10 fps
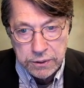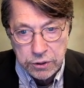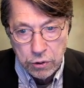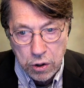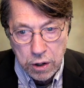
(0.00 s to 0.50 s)
but
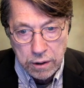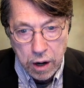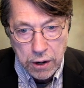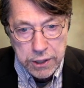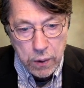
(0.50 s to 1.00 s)
there are
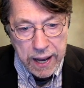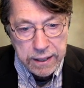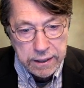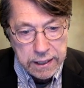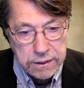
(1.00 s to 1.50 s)
audio
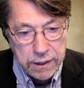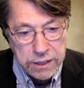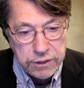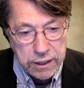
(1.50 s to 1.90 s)
editing things,